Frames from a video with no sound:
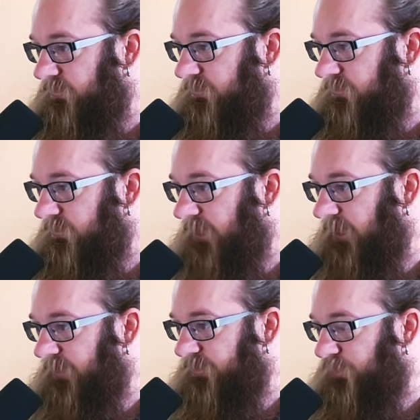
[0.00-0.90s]

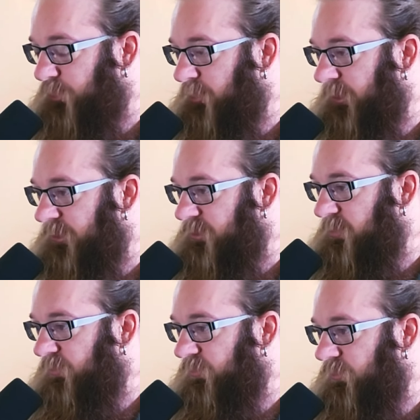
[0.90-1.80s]
that took place
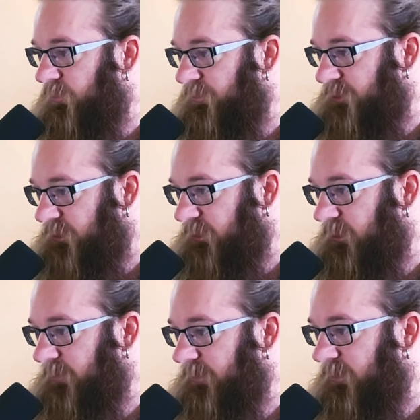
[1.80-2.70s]
before we started coming
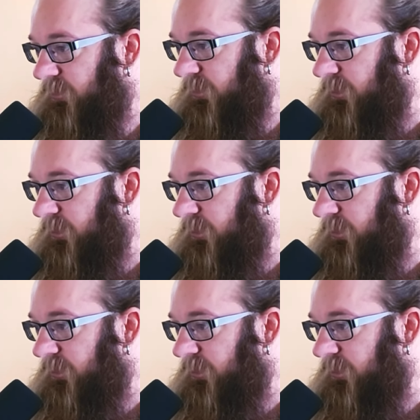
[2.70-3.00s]
lower,